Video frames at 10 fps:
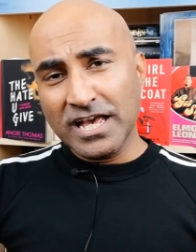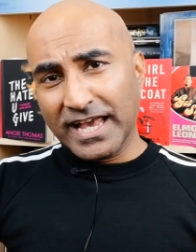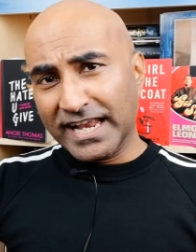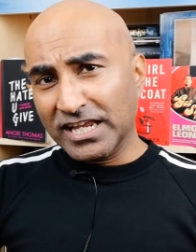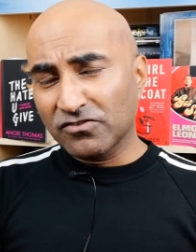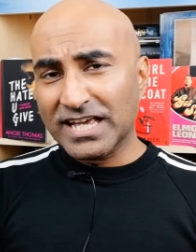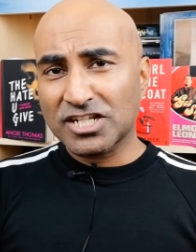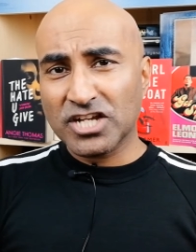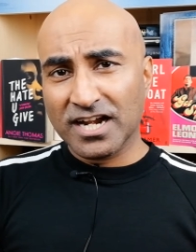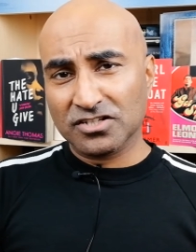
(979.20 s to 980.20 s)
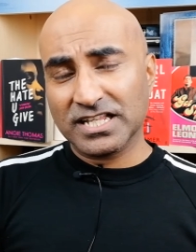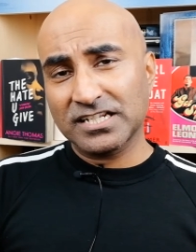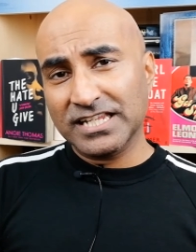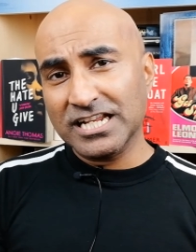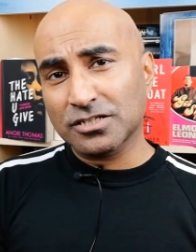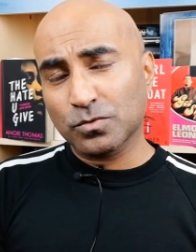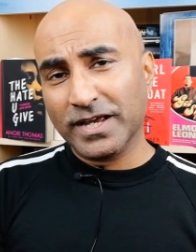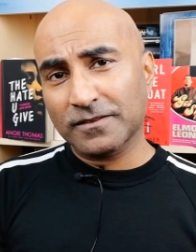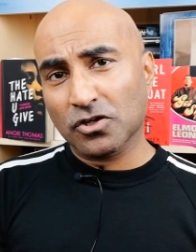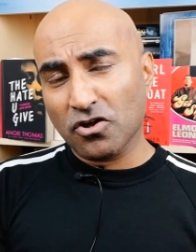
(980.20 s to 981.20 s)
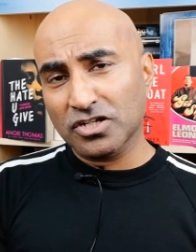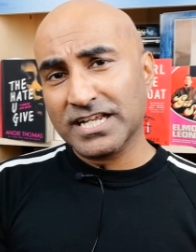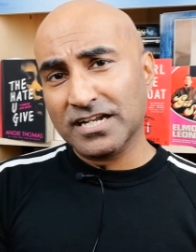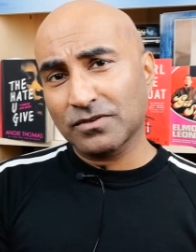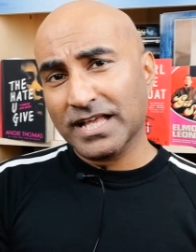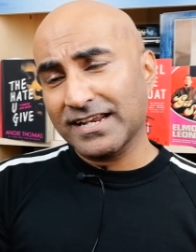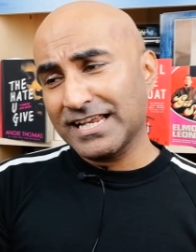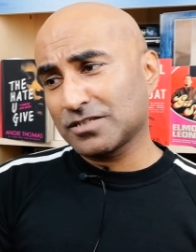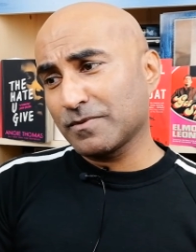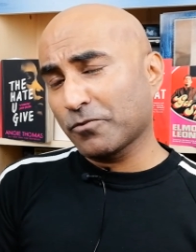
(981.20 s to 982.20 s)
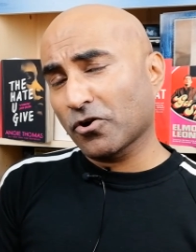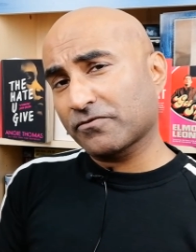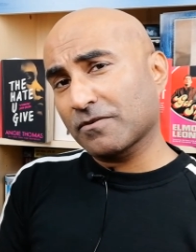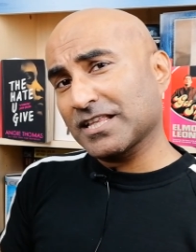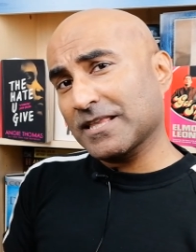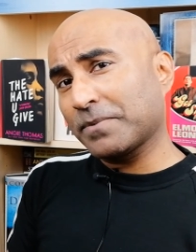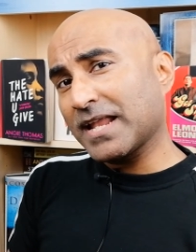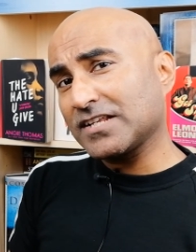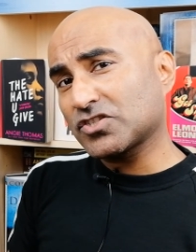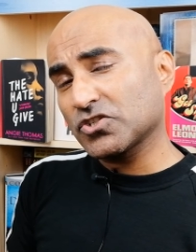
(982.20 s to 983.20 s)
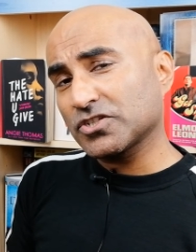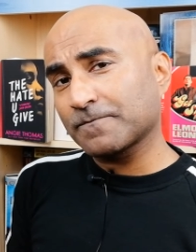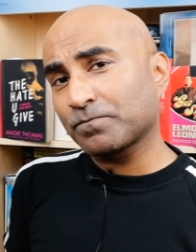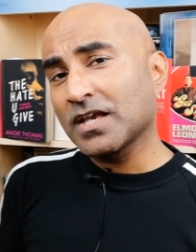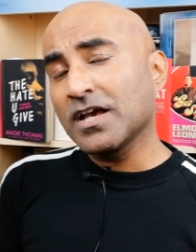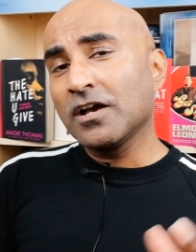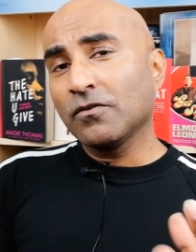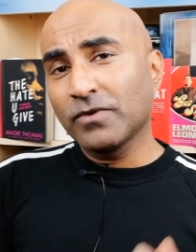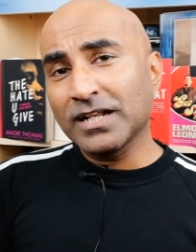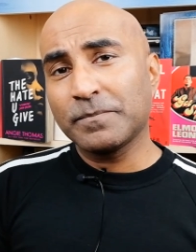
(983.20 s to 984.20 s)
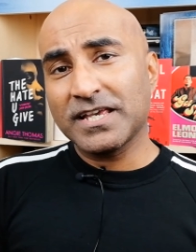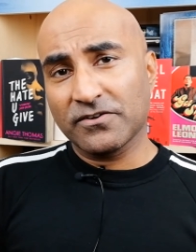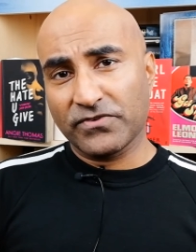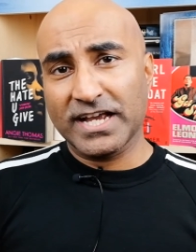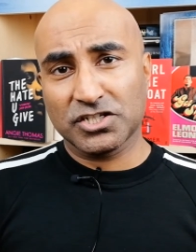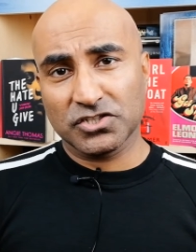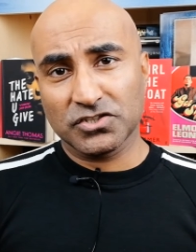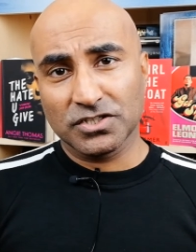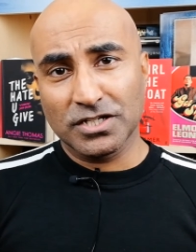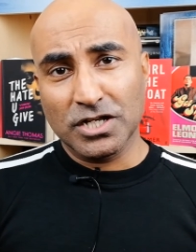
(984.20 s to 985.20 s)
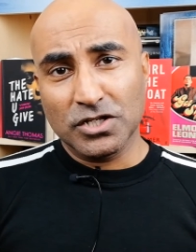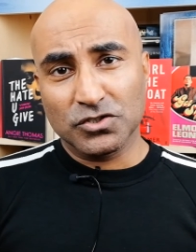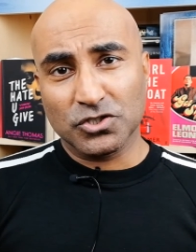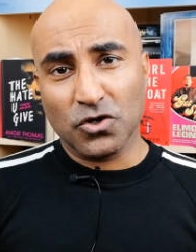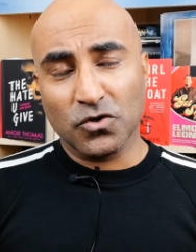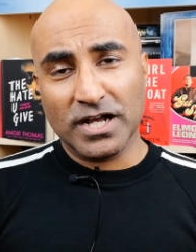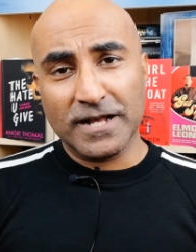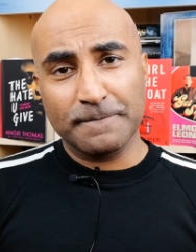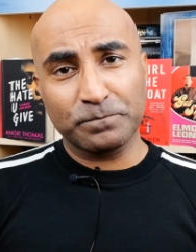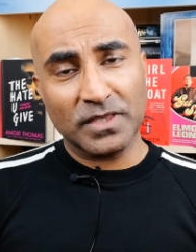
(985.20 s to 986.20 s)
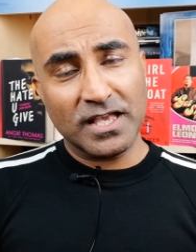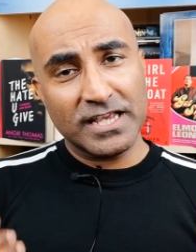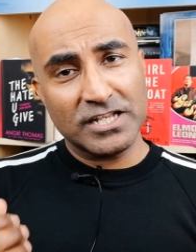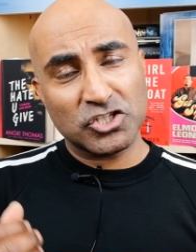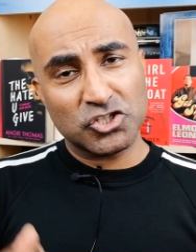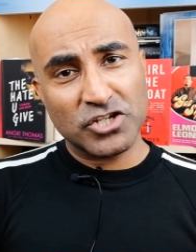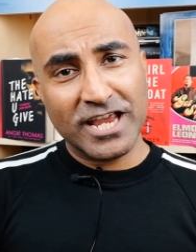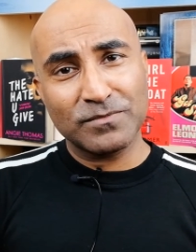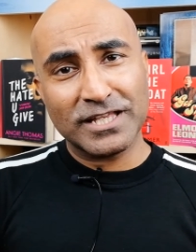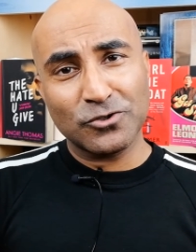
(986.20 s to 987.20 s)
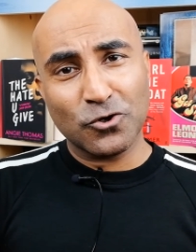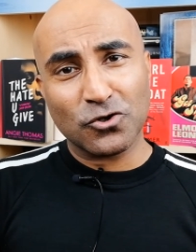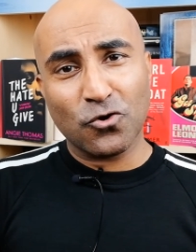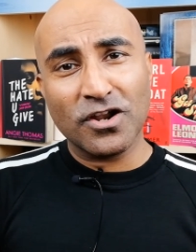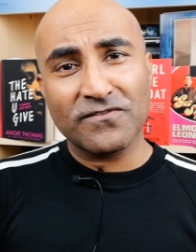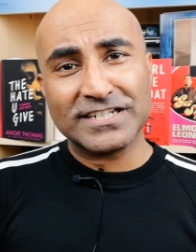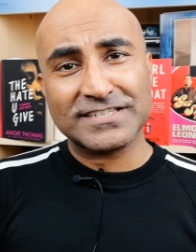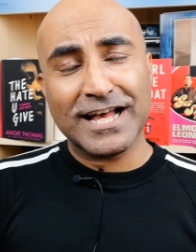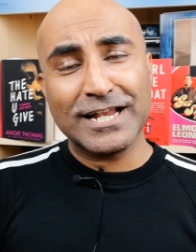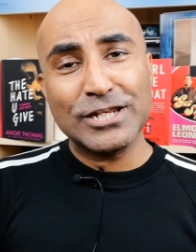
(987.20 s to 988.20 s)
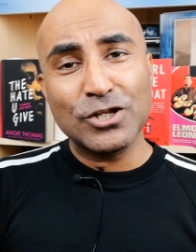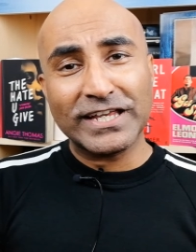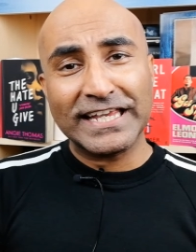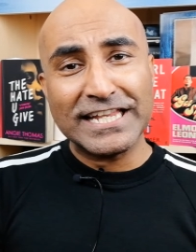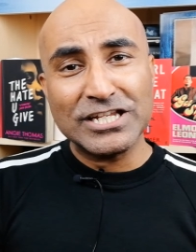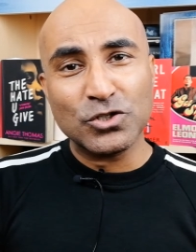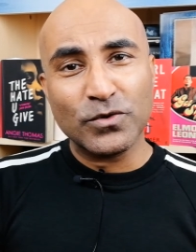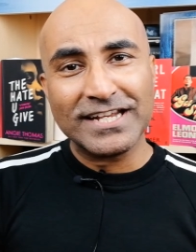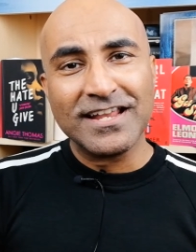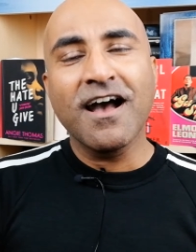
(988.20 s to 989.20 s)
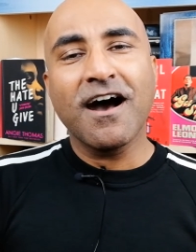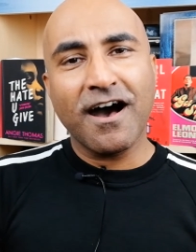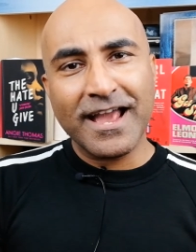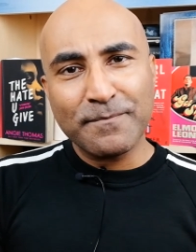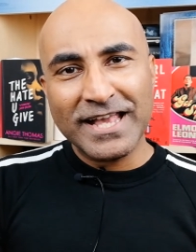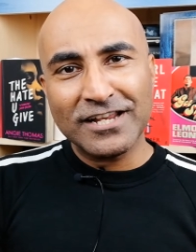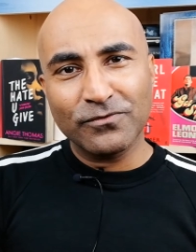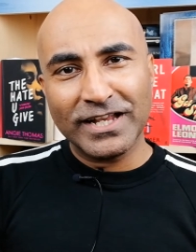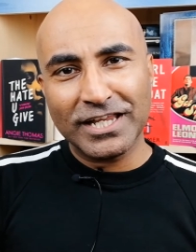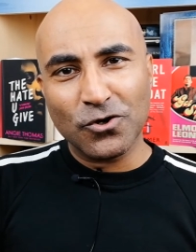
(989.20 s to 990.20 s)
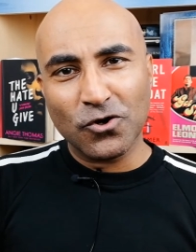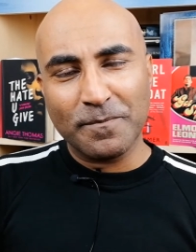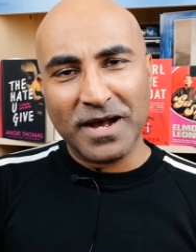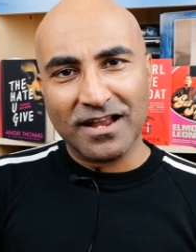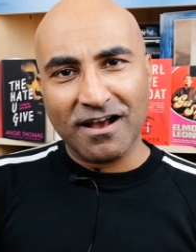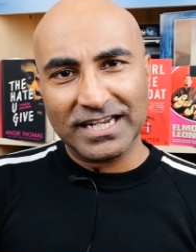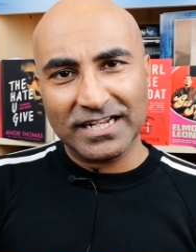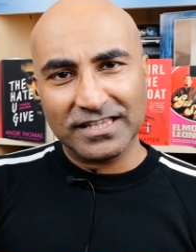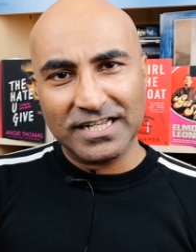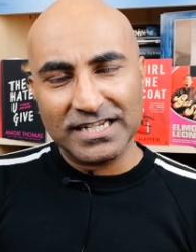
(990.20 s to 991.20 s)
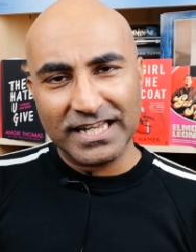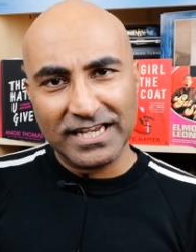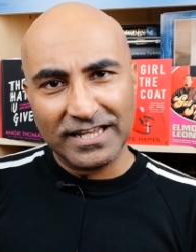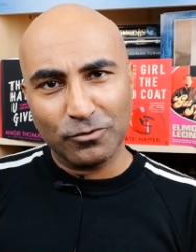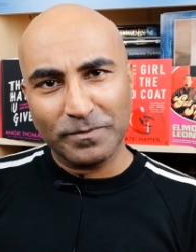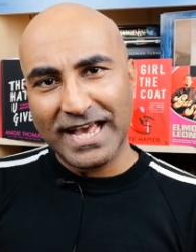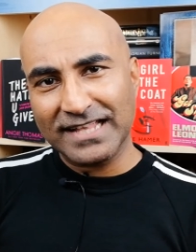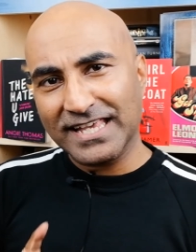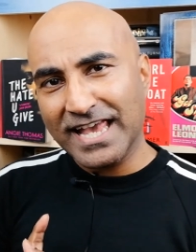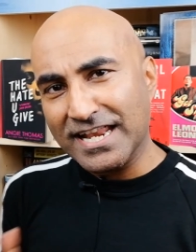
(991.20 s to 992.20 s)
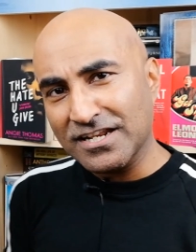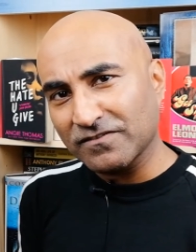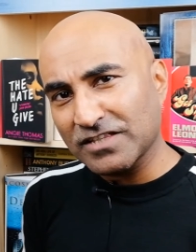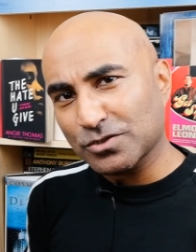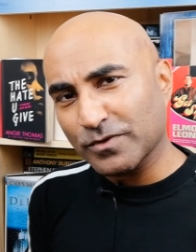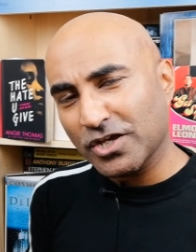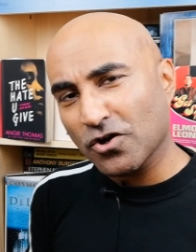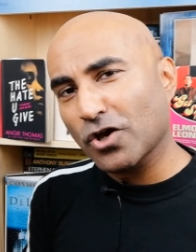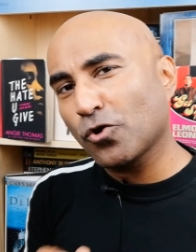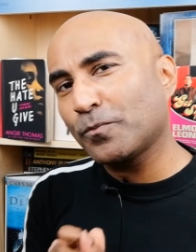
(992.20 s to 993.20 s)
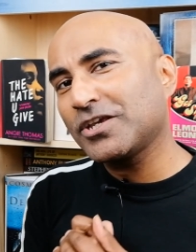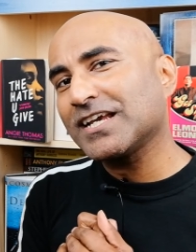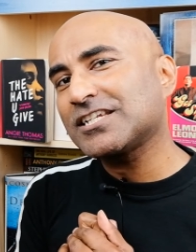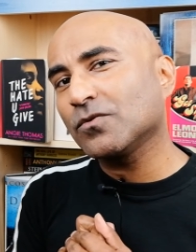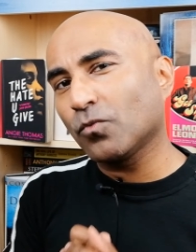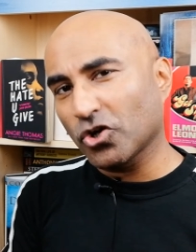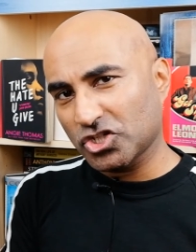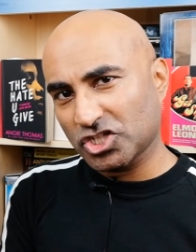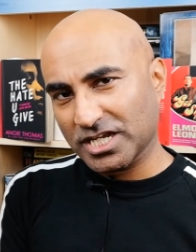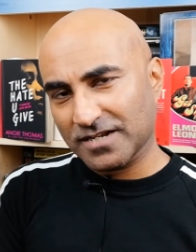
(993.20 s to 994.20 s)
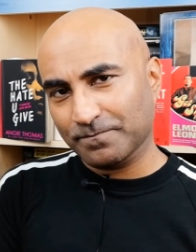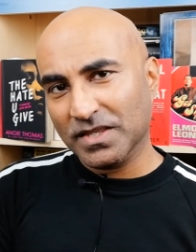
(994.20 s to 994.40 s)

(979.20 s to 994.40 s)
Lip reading: Any of their channels that deals with content that needs to be borrowed from other places will be affected. So it's a shame that not all of us are looking into it. I made a video about Article 13. It will be at the end of this video. I hope you get to watch it.